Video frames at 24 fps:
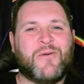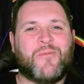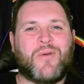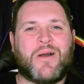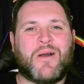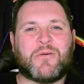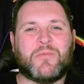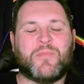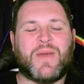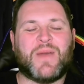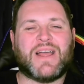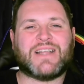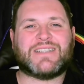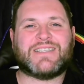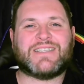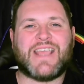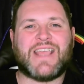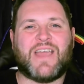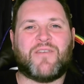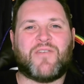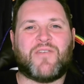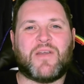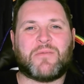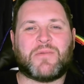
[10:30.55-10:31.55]
Welcome back to
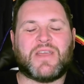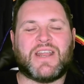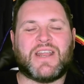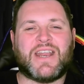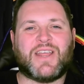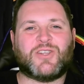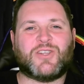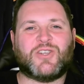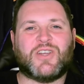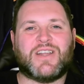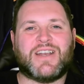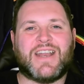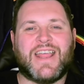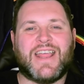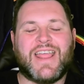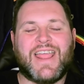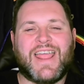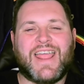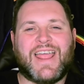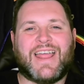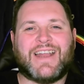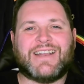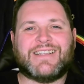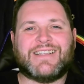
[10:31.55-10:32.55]
the FM Connection,
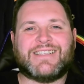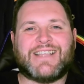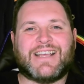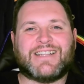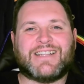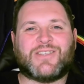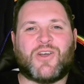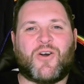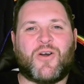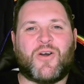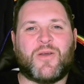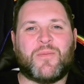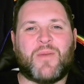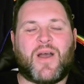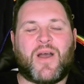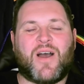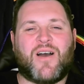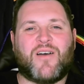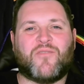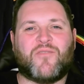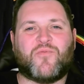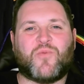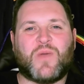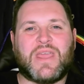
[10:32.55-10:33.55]
and it's that time
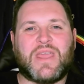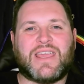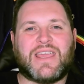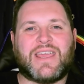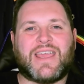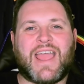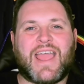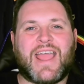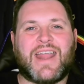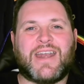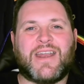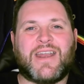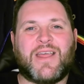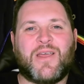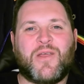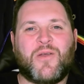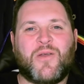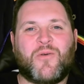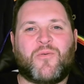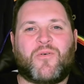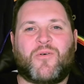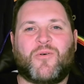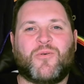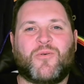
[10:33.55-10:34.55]
of week again
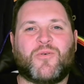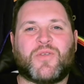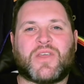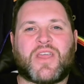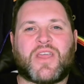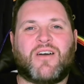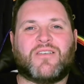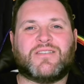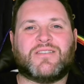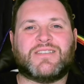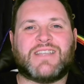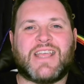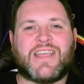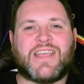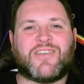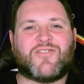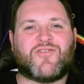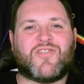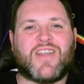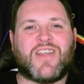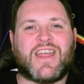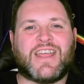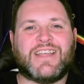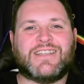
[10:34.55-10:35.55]
where all the content
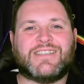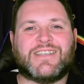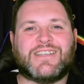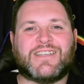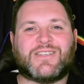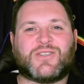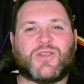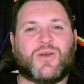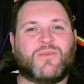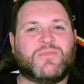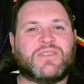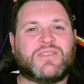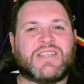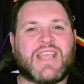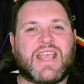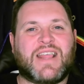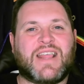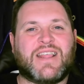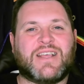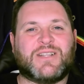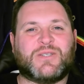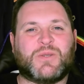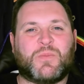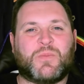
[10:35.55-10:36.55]
creators come
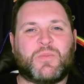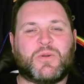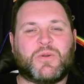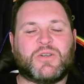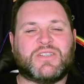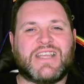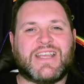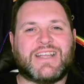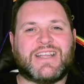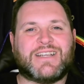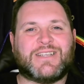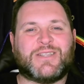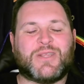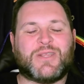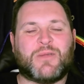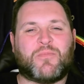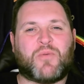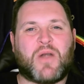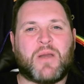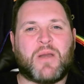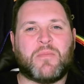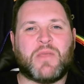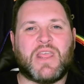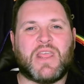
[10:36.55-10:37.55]
together to predict the
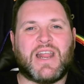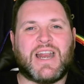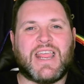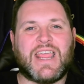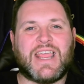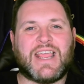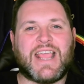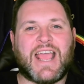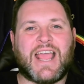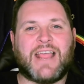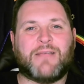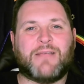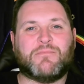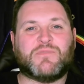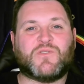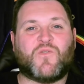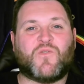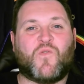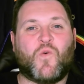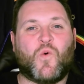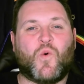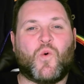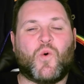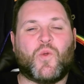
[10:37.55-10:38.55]
Premier League games
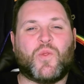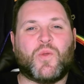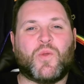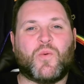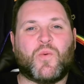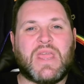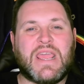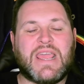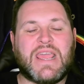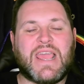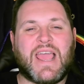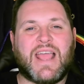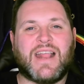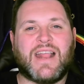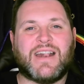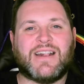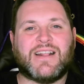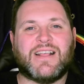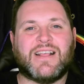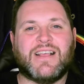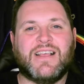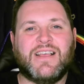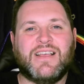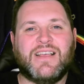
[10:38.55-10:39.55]
for the weekend.